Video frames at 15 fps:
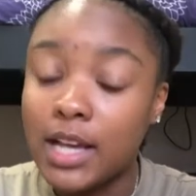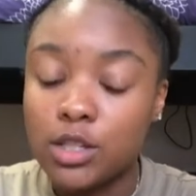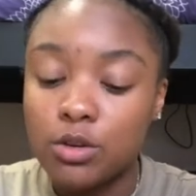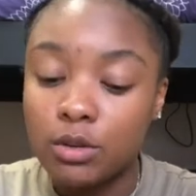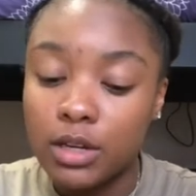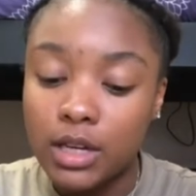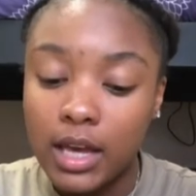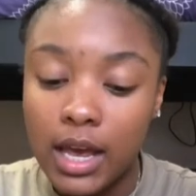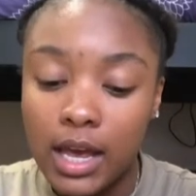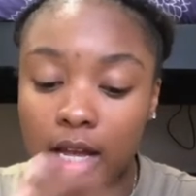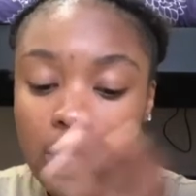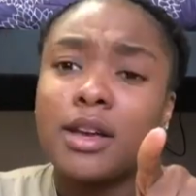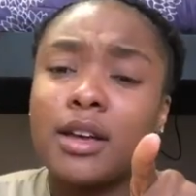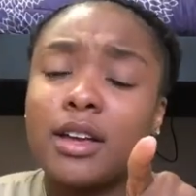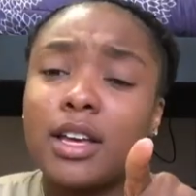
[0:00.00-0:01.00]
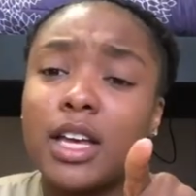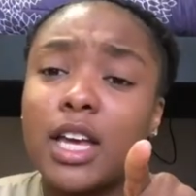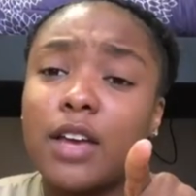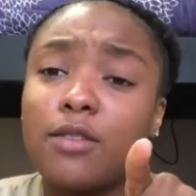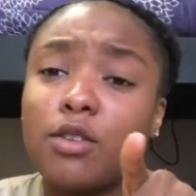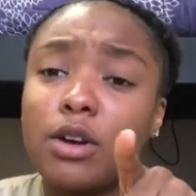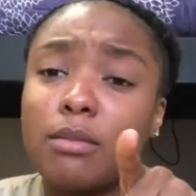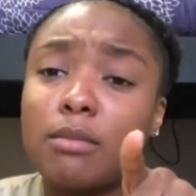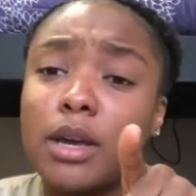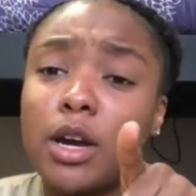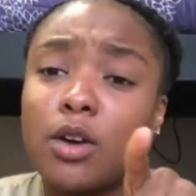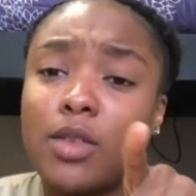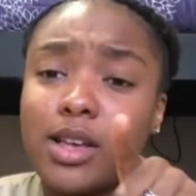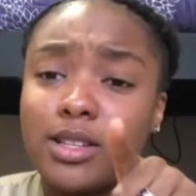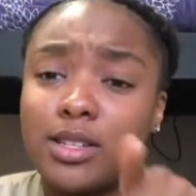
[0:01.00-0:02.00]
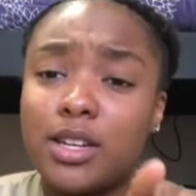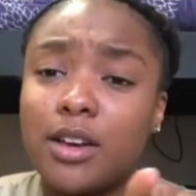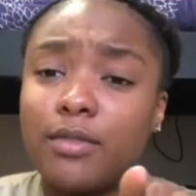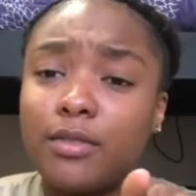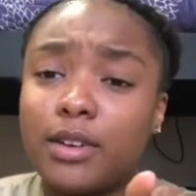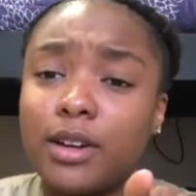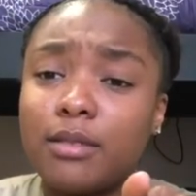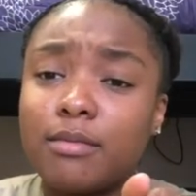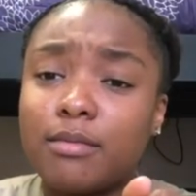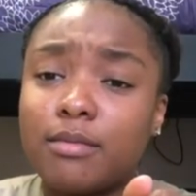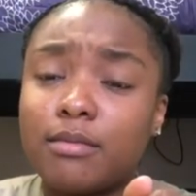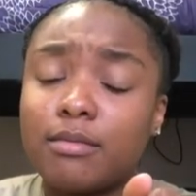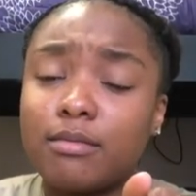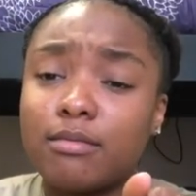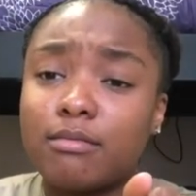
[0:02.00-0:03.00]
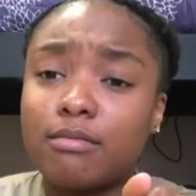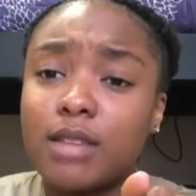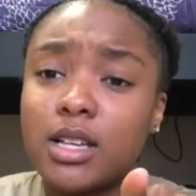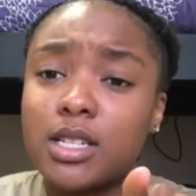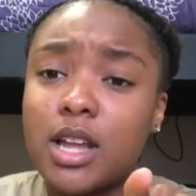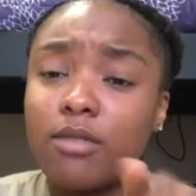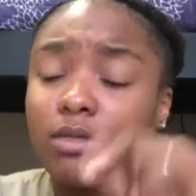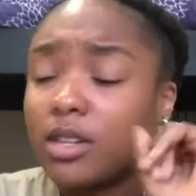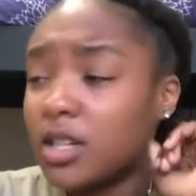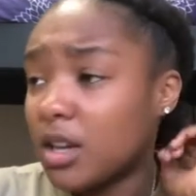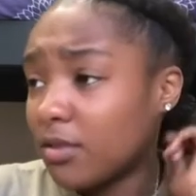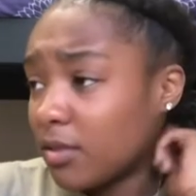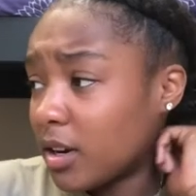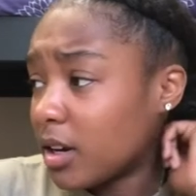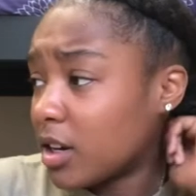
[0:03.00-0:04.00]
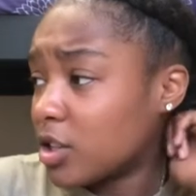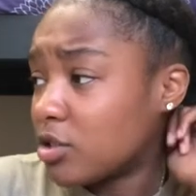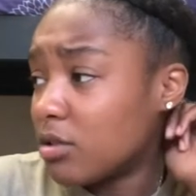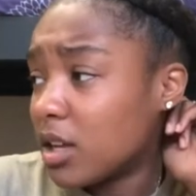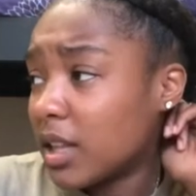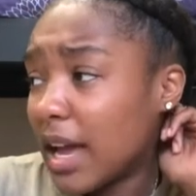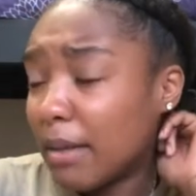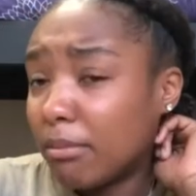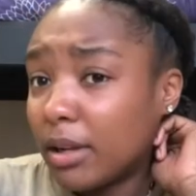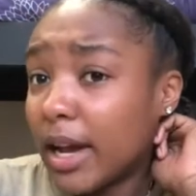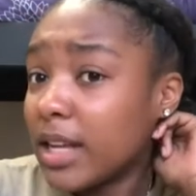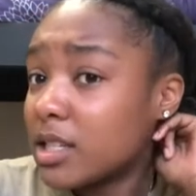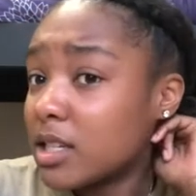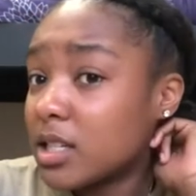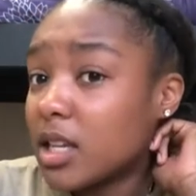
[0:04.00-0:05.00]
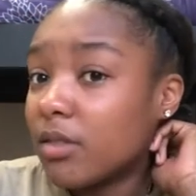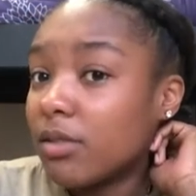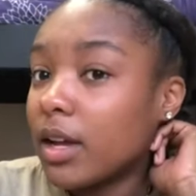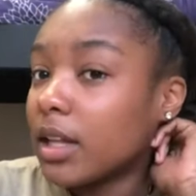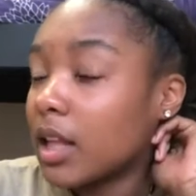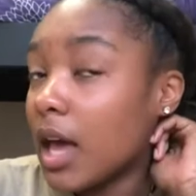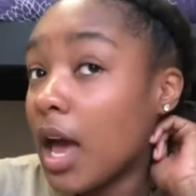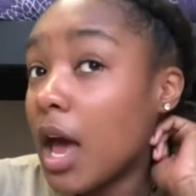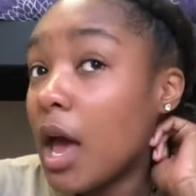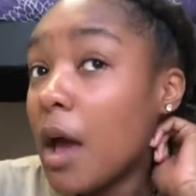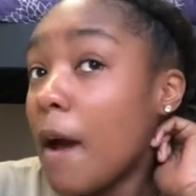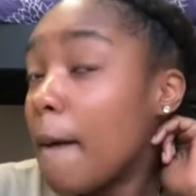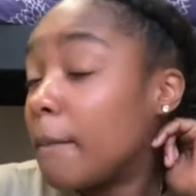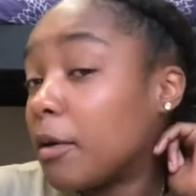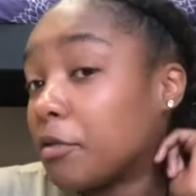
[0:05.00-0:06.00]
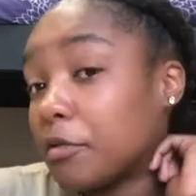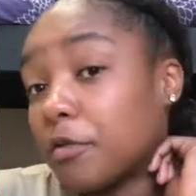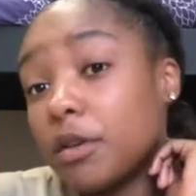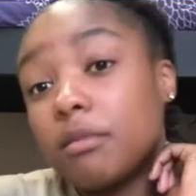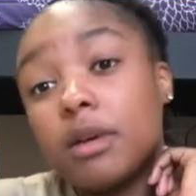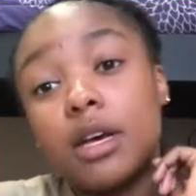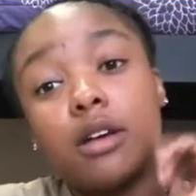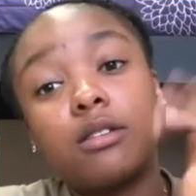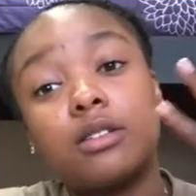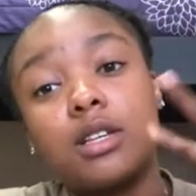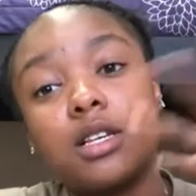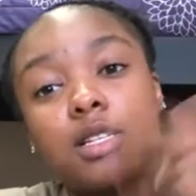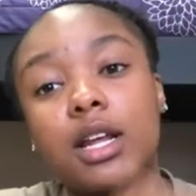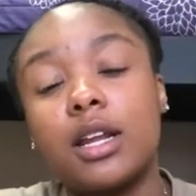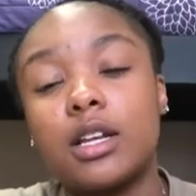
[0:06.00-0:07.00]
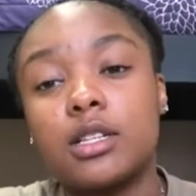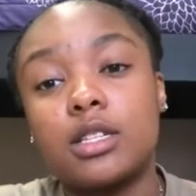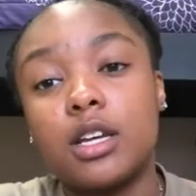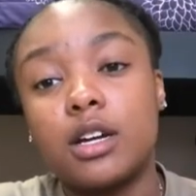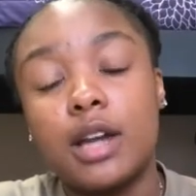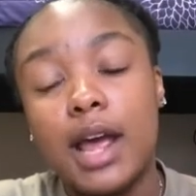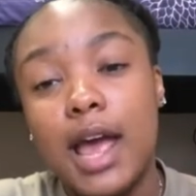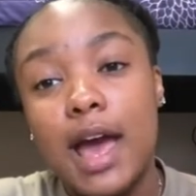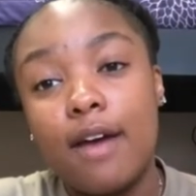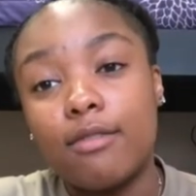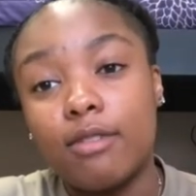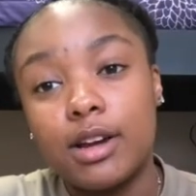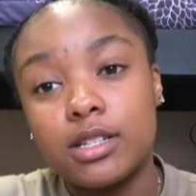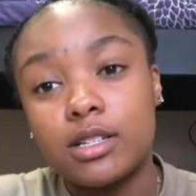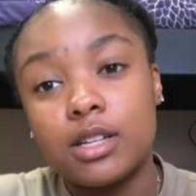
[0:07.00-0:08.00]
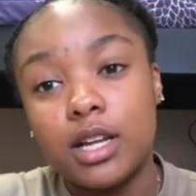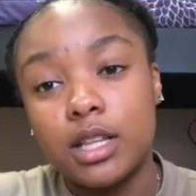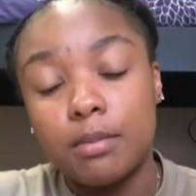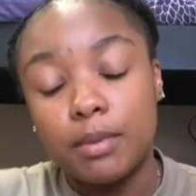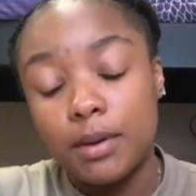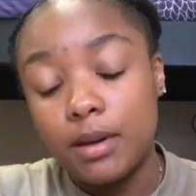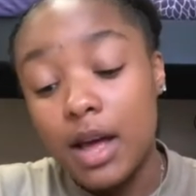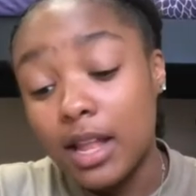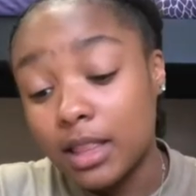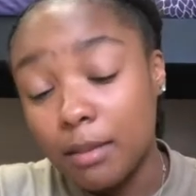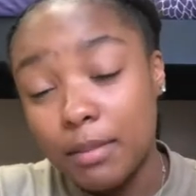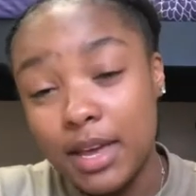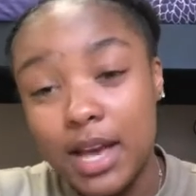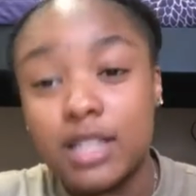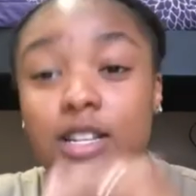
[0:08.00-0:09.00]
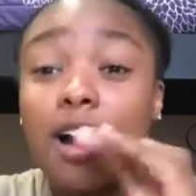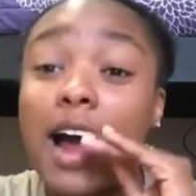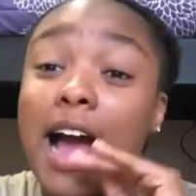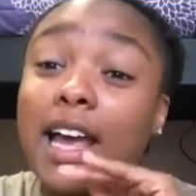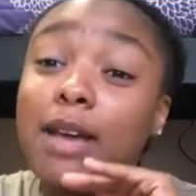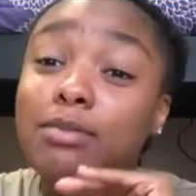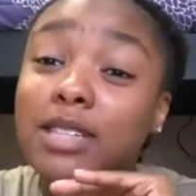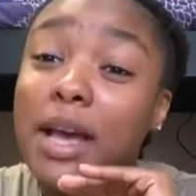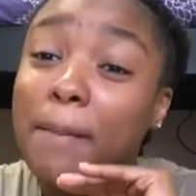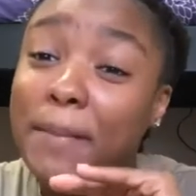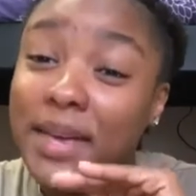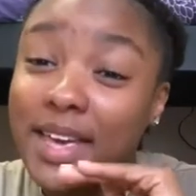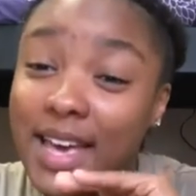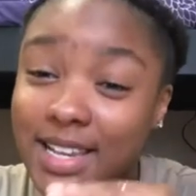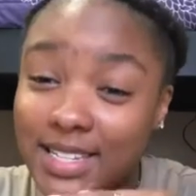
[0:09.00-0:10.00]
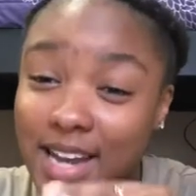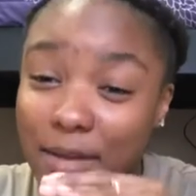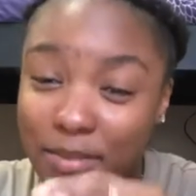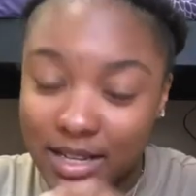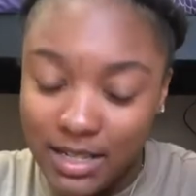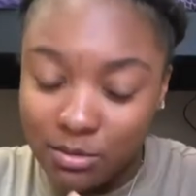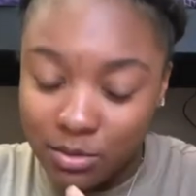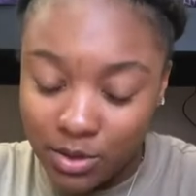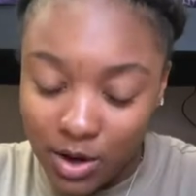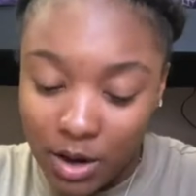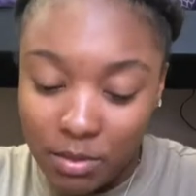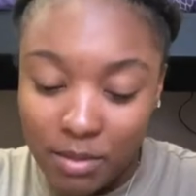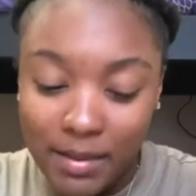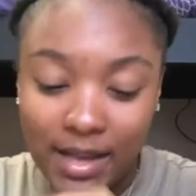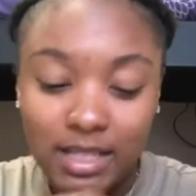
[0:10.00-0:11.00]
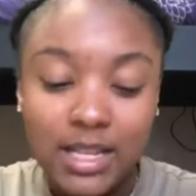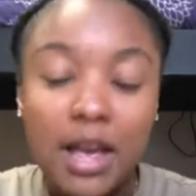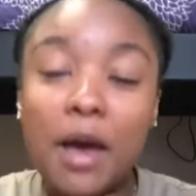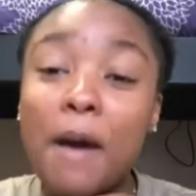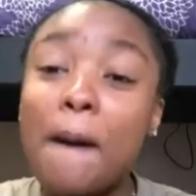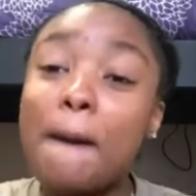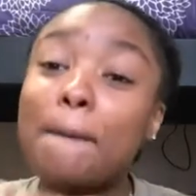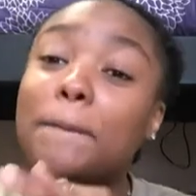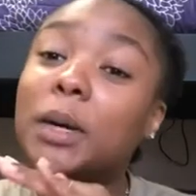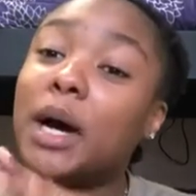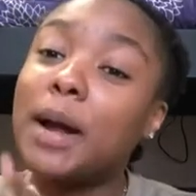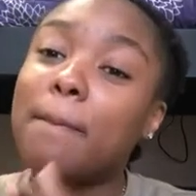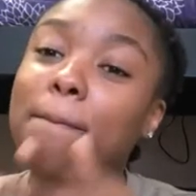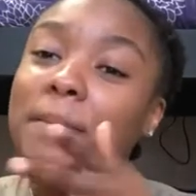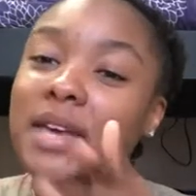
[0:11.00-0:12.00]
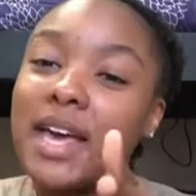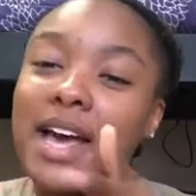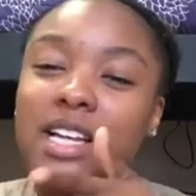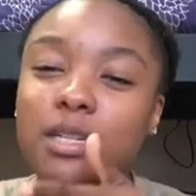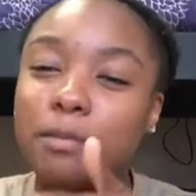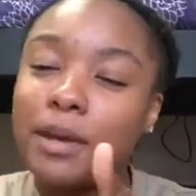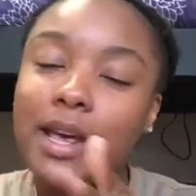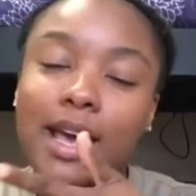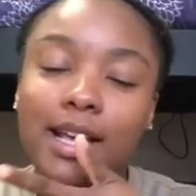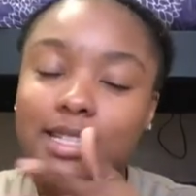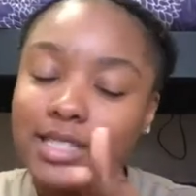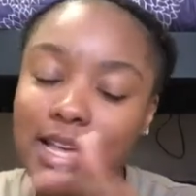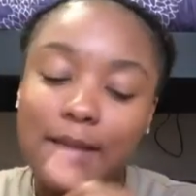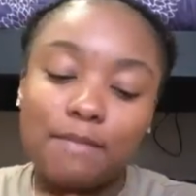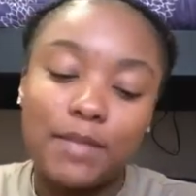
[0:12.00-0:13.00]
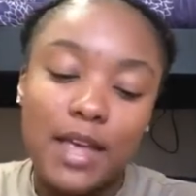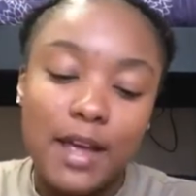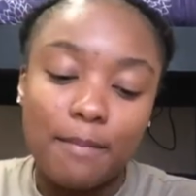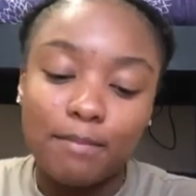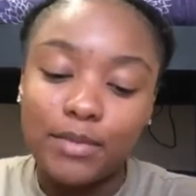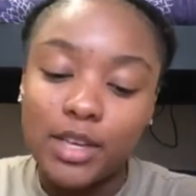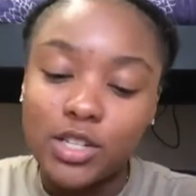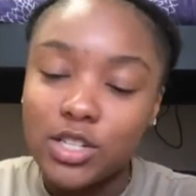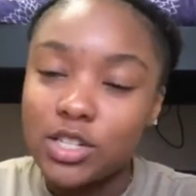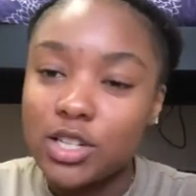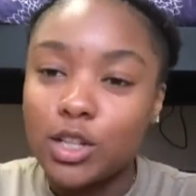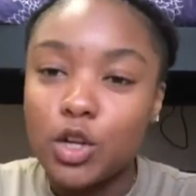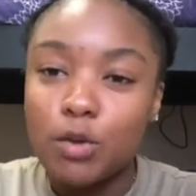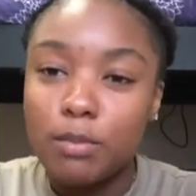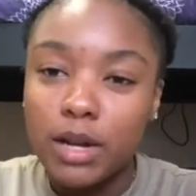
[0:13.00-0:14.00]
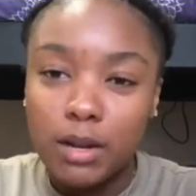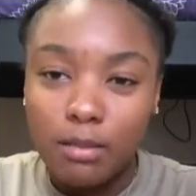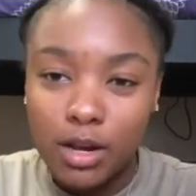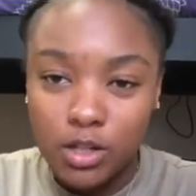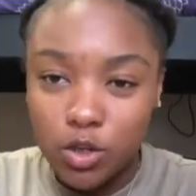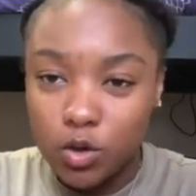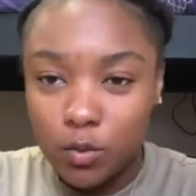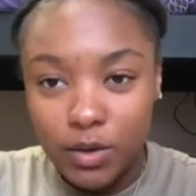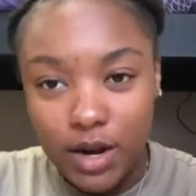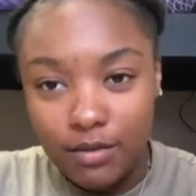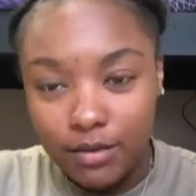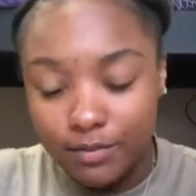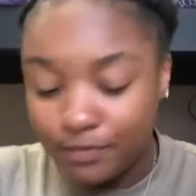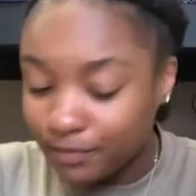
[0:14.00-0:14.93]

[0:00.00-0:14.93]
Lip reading: you can get. If you're a male, that's different. That's definitely different because you need like blades and stuff like that. But for females, it's not necessary. They have razors at the BX. Sorry, I keep saying PX now because I'm on the army base, but BX, PX, same thing. It's just a little mini monster or whatever.